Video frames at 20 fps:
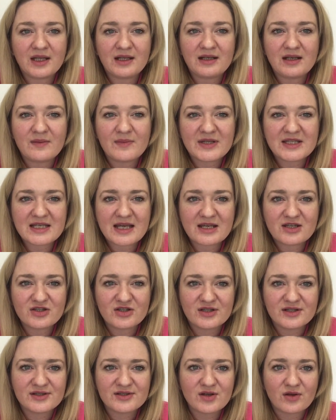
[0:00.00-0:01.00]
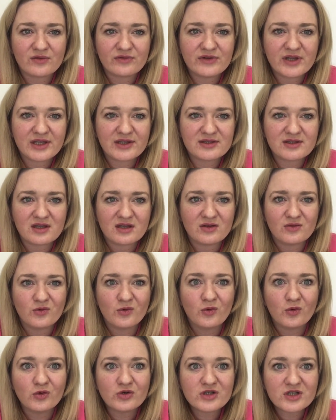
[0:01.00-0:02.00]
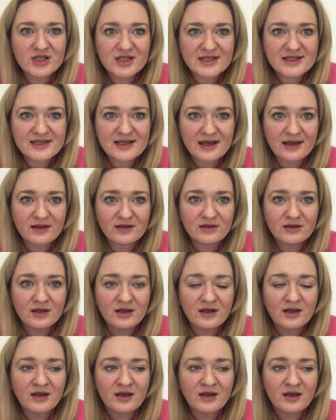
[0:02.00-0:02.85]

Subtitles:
limitations on things that you ought to sell,